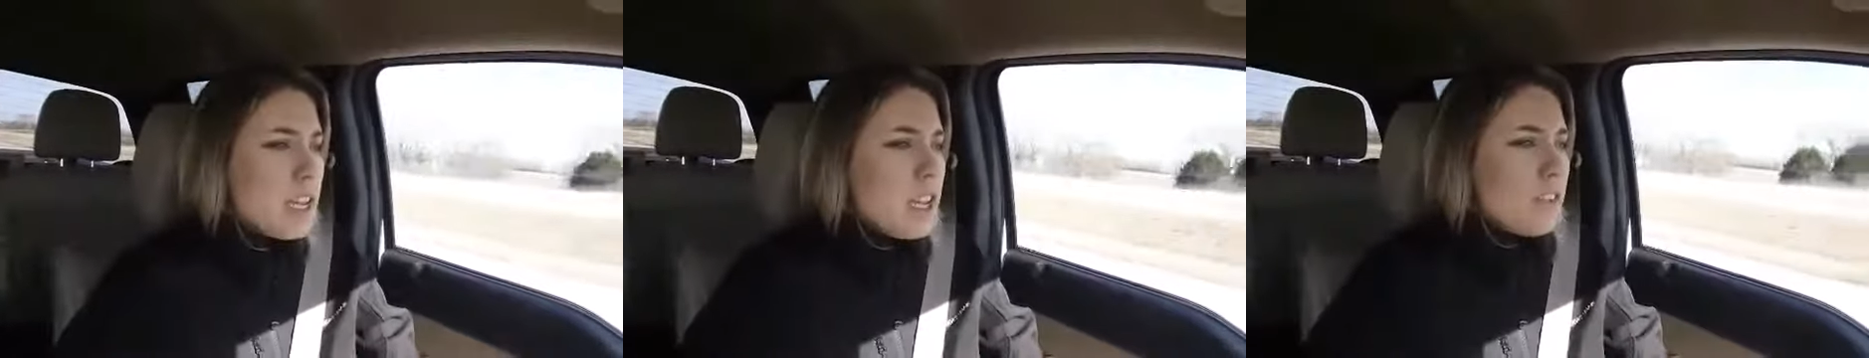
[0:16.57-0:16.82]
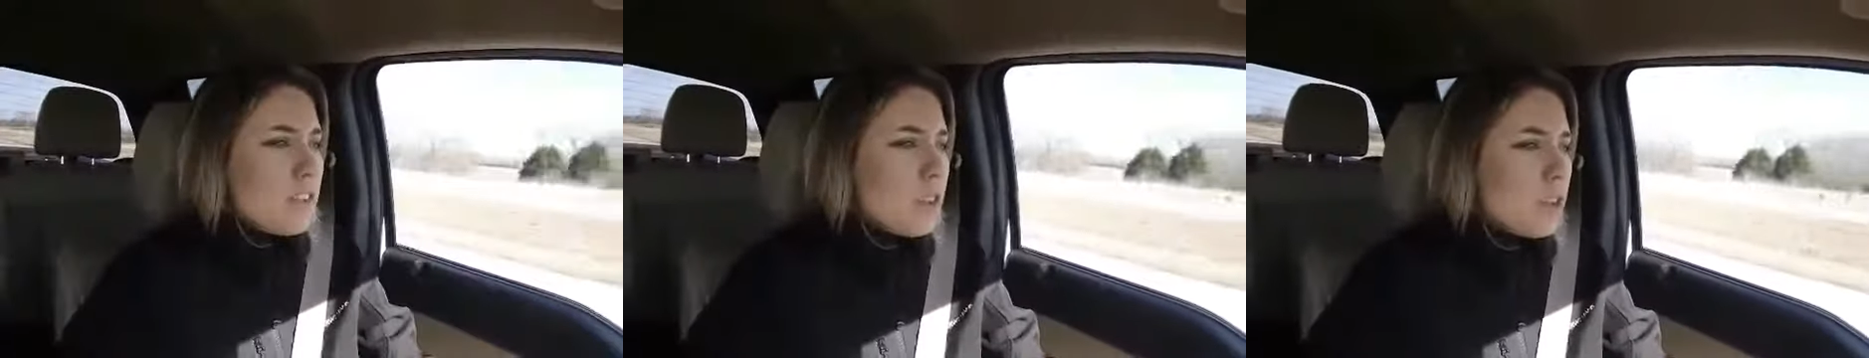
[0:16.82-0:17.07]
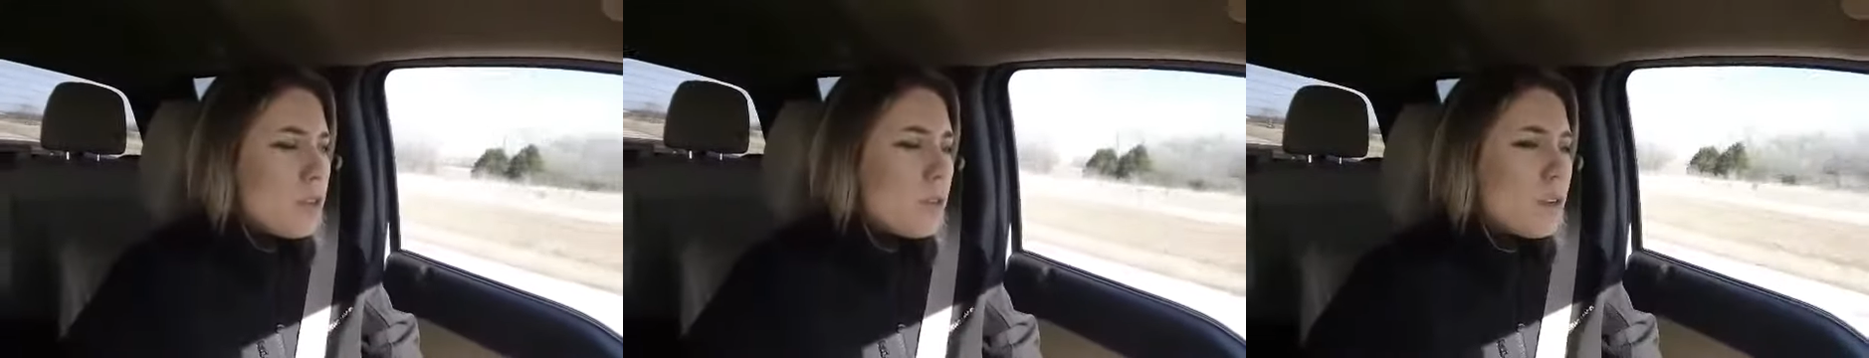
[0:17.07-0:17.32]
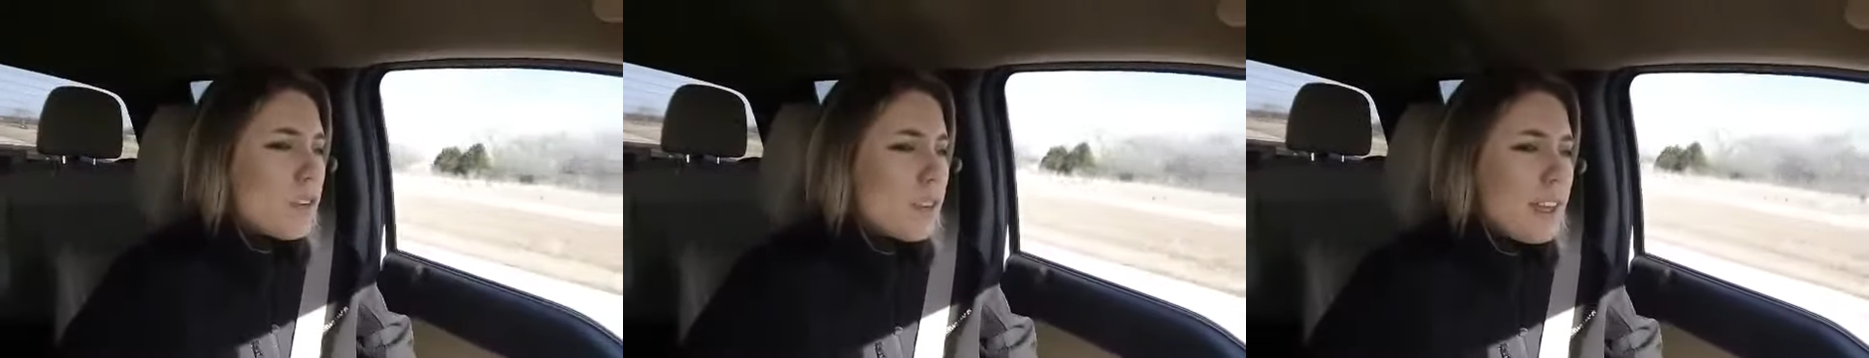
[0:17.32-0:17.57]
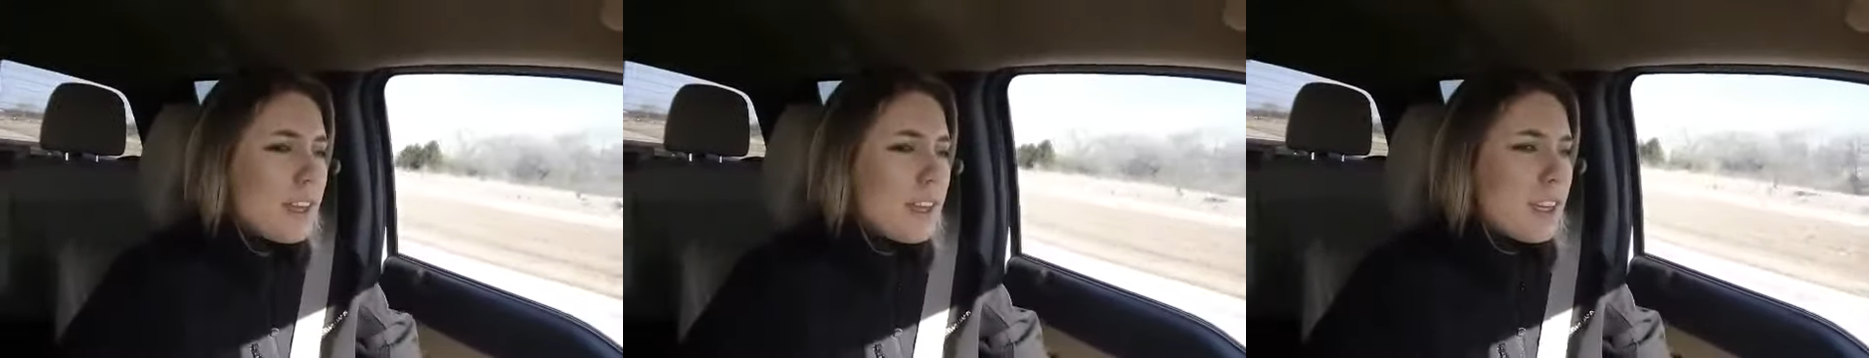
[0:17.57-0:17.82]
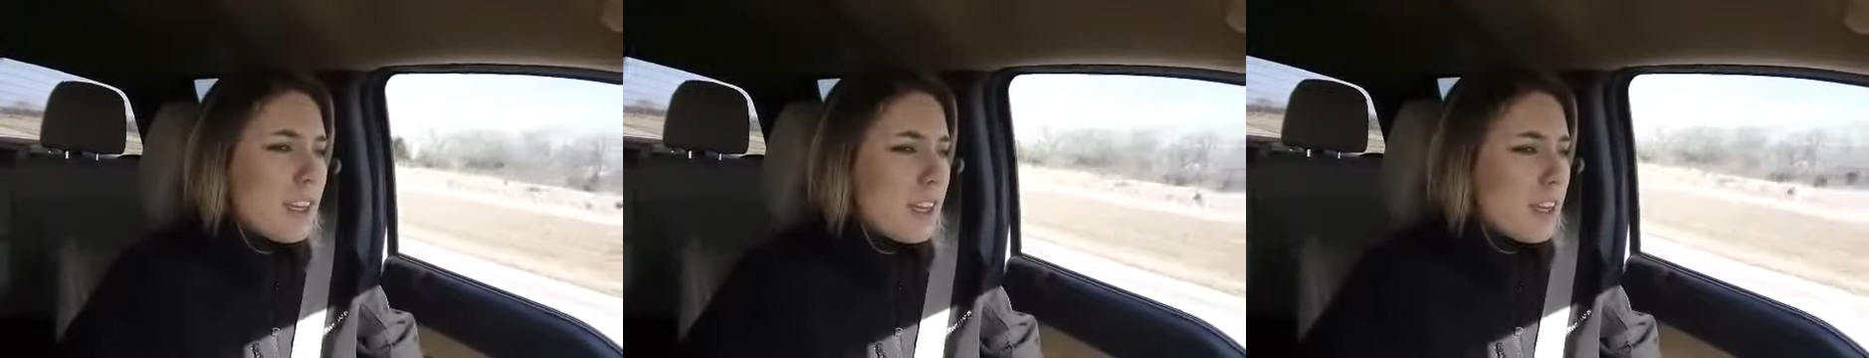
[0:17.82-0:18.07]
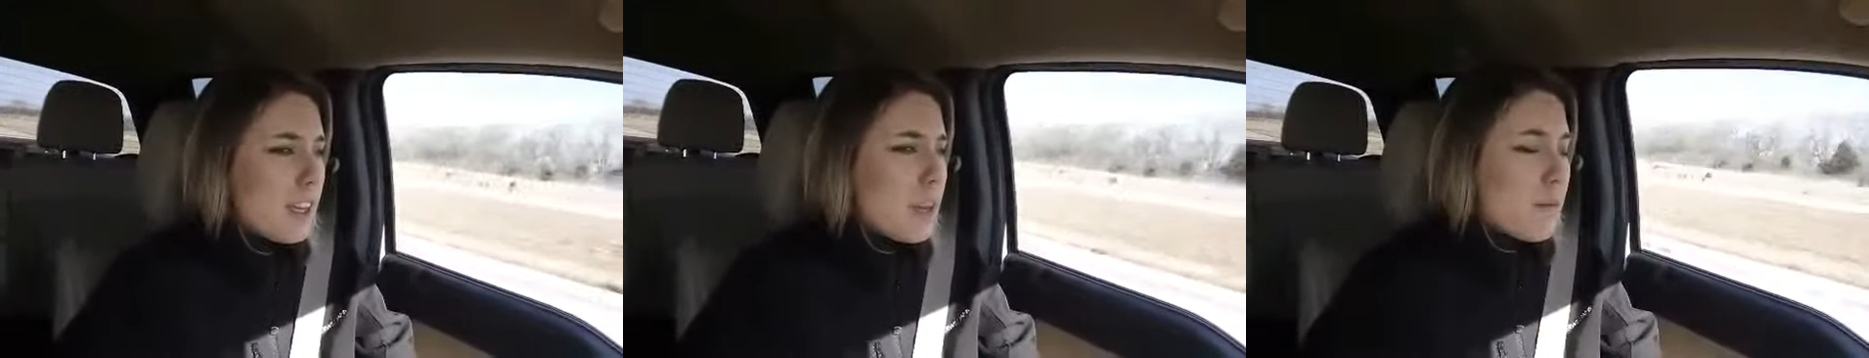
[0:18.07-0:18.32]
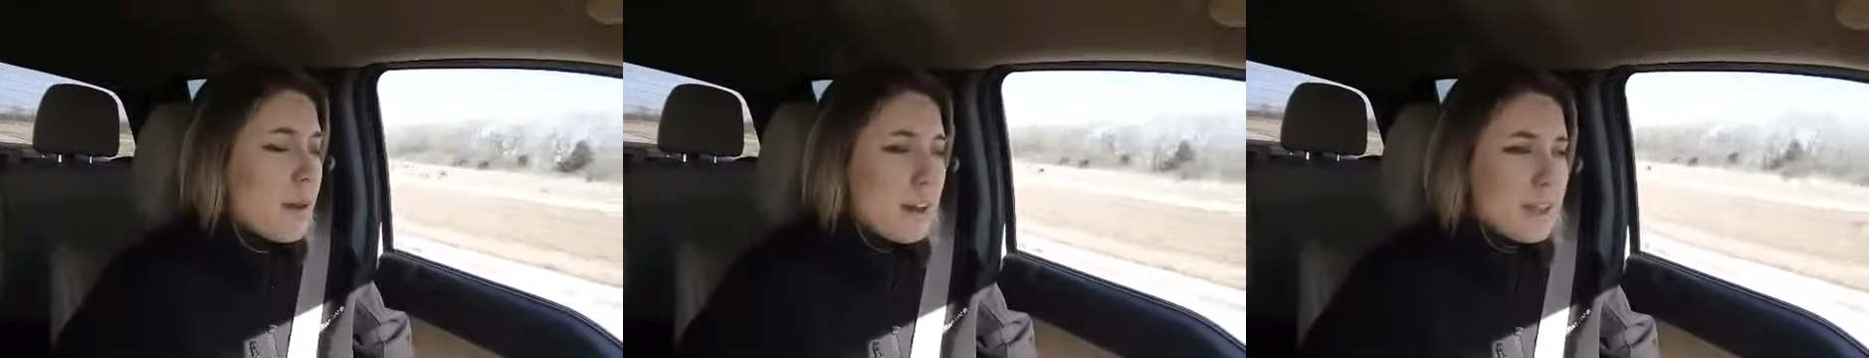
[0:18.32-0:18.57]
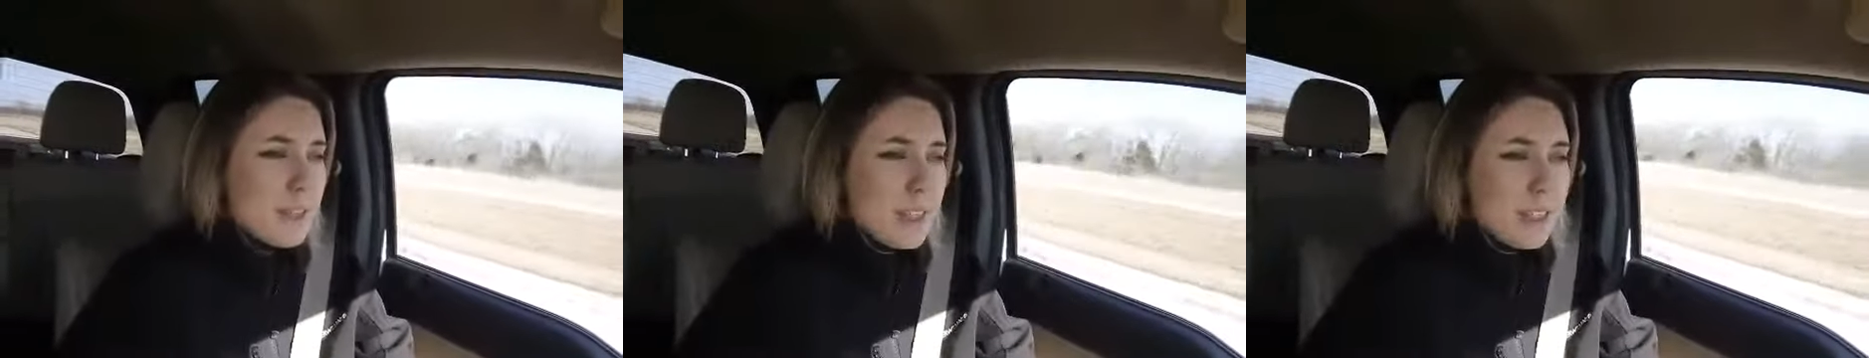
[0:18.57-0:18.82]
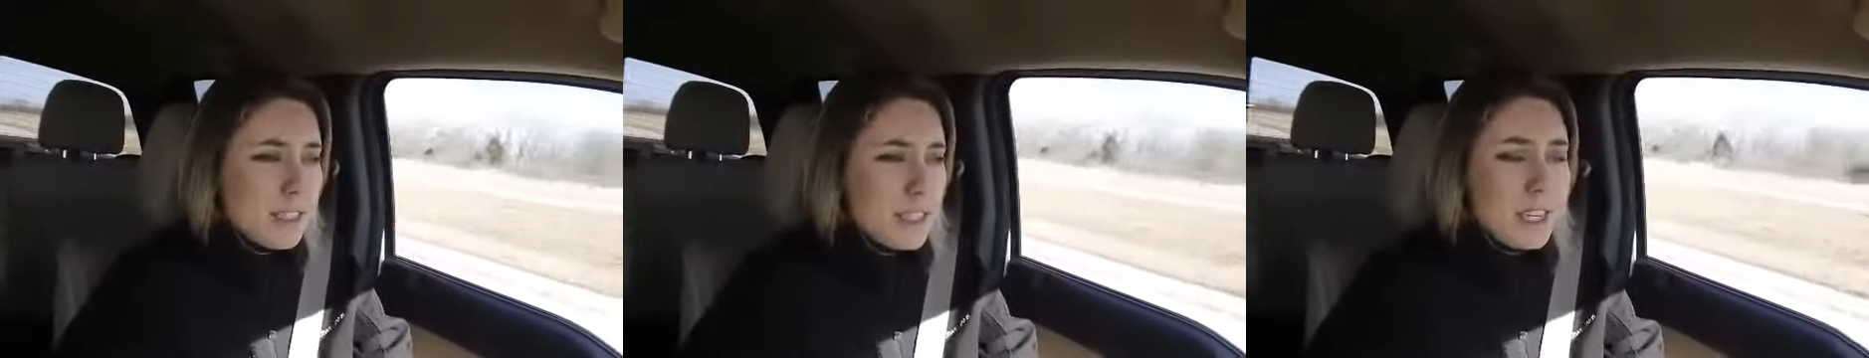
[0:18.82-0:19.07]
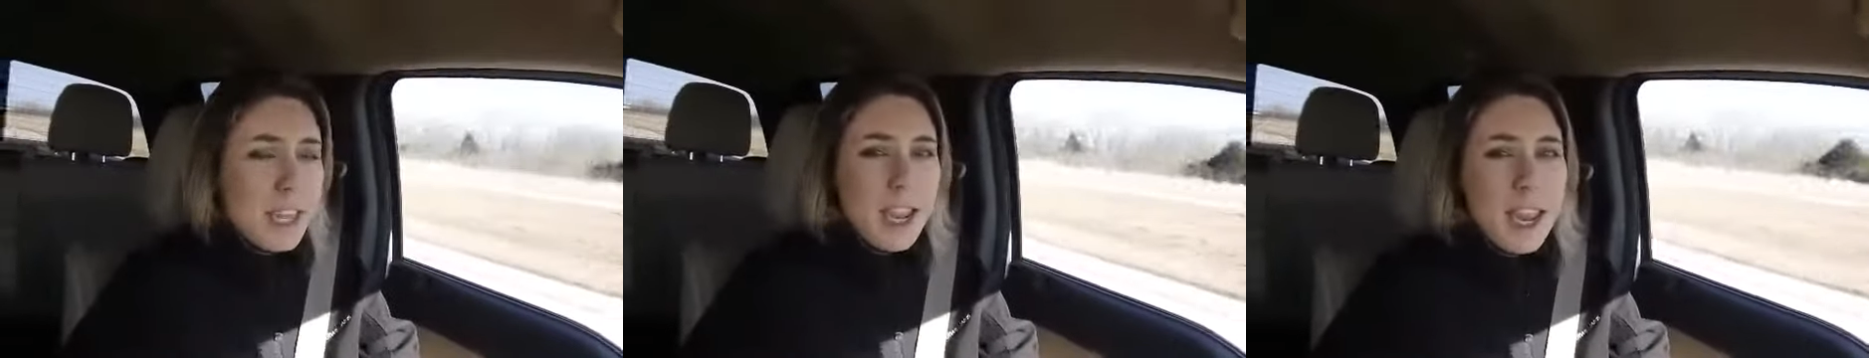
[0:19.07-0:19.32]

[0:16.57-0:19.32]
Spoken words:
If you are thinking about selling